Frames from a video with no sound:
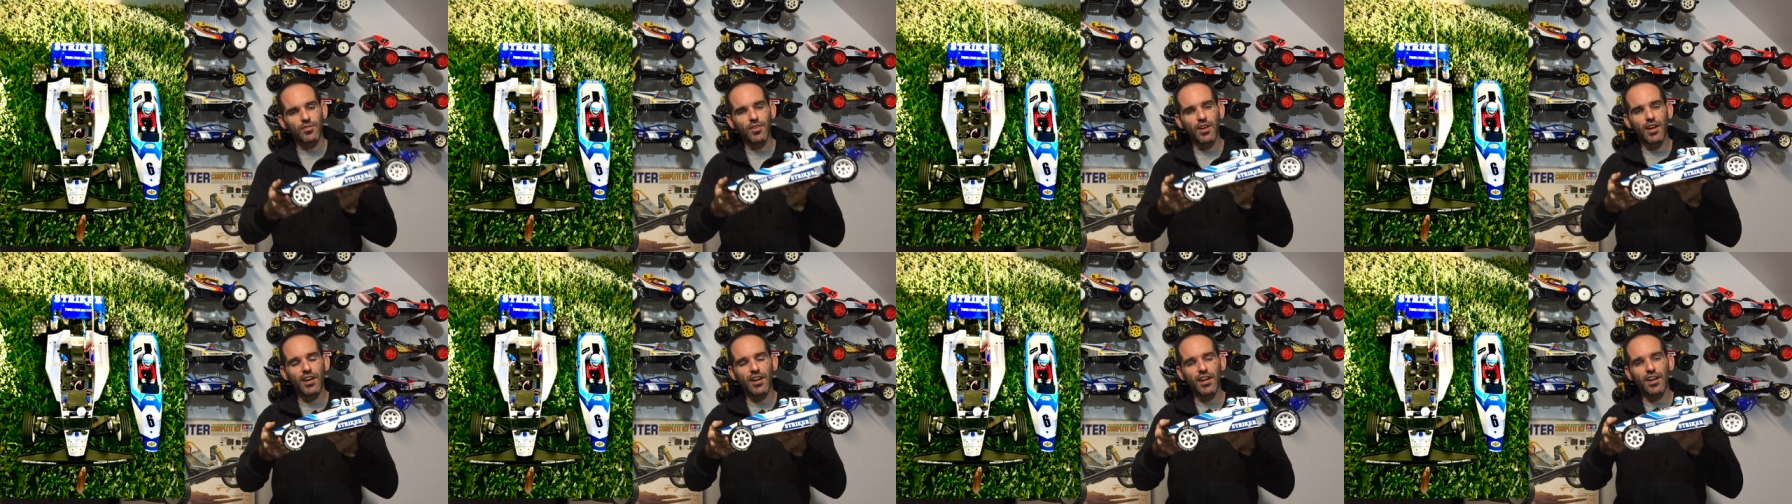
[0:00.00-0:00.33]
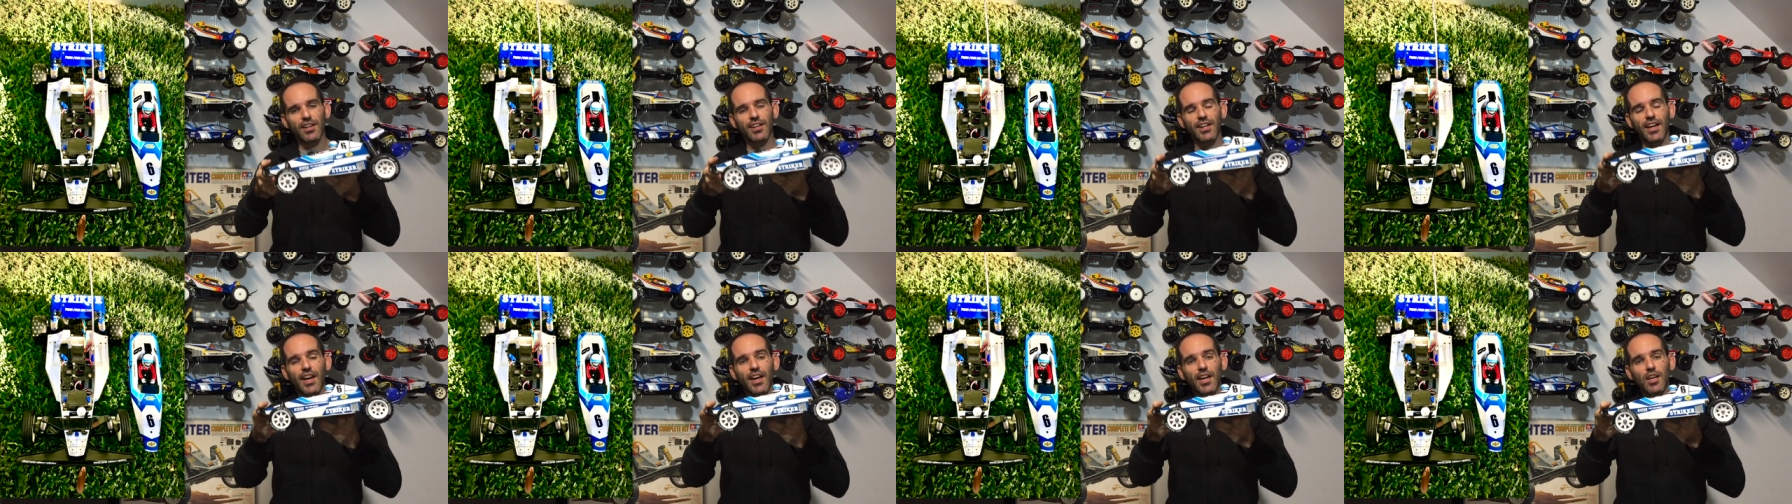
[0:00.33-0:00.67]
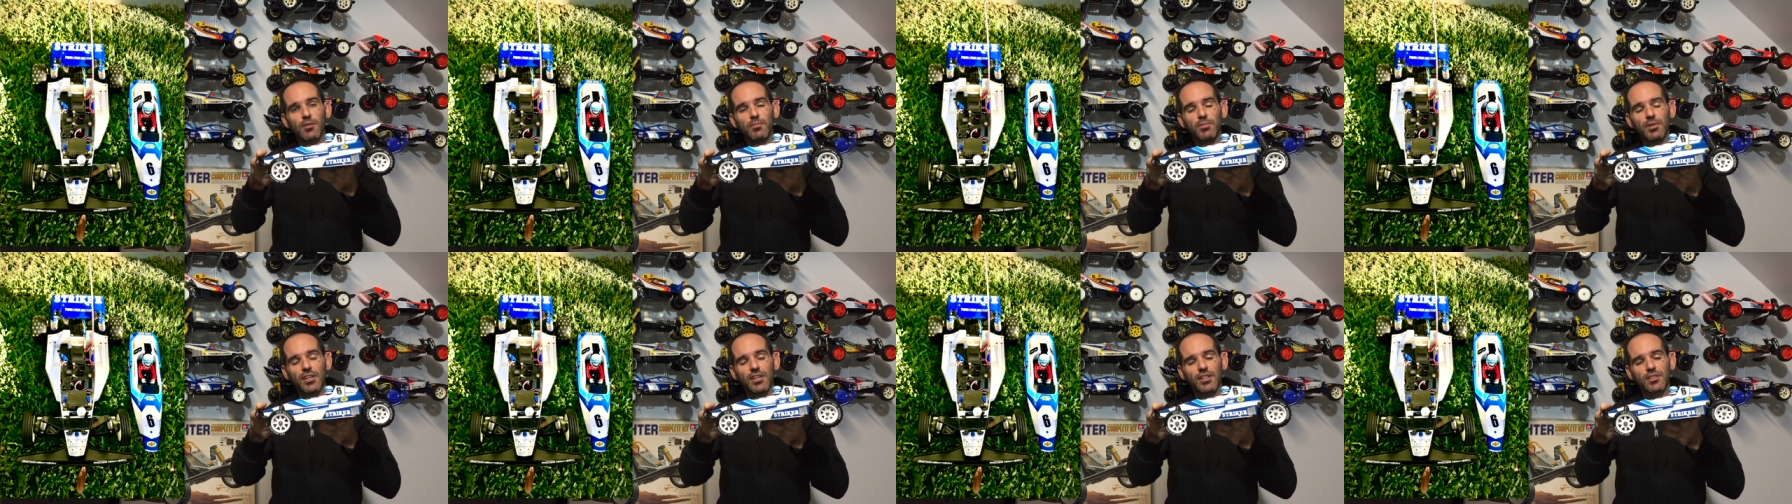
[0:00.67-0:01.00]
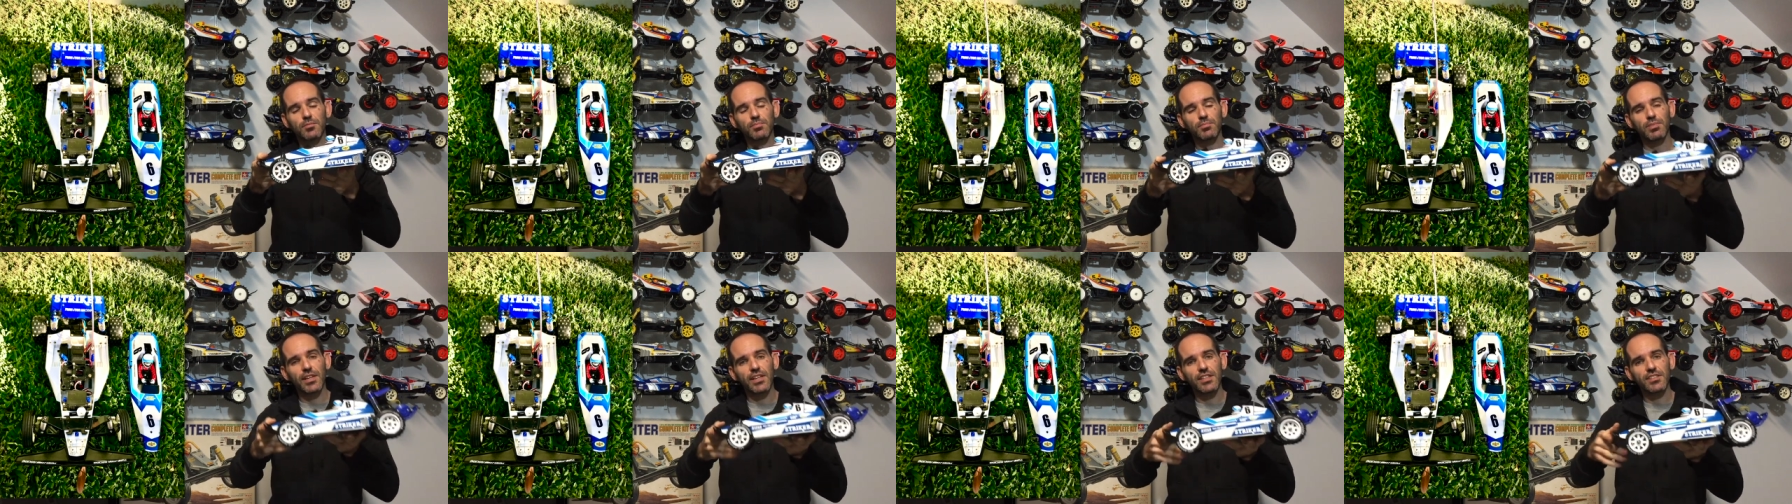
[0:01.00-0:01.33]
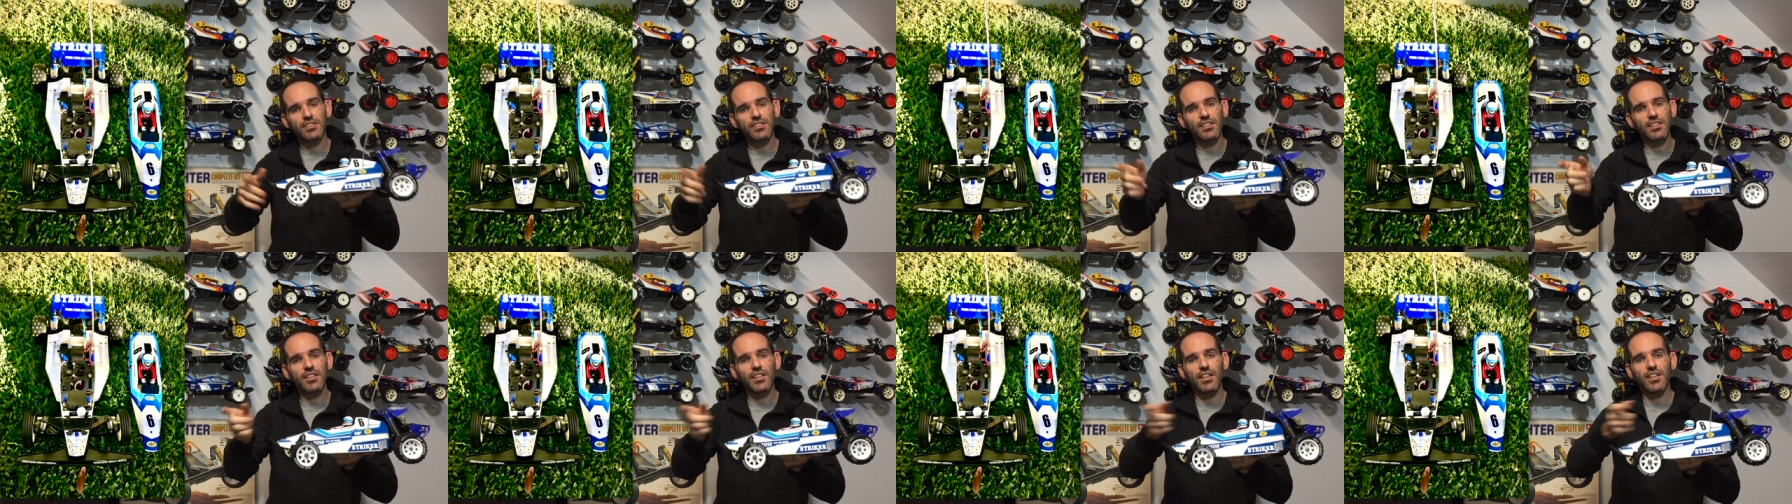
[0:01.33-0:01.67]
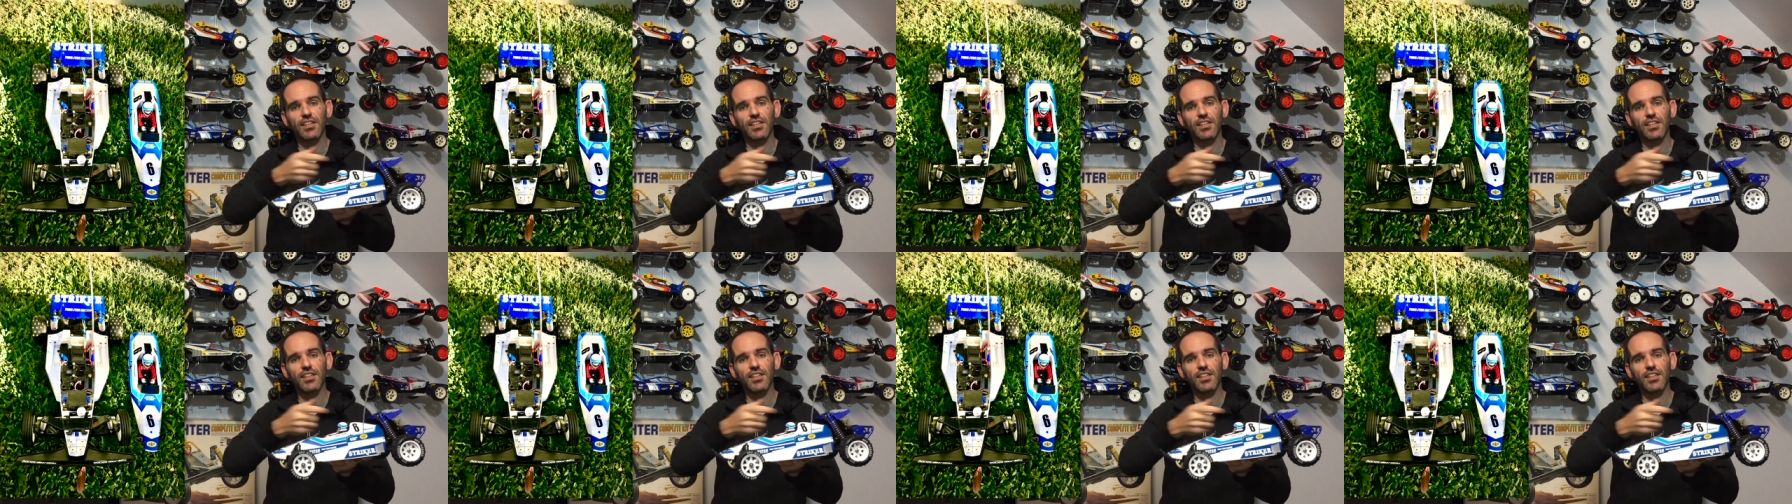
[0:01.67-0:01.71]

hard A B S plastic,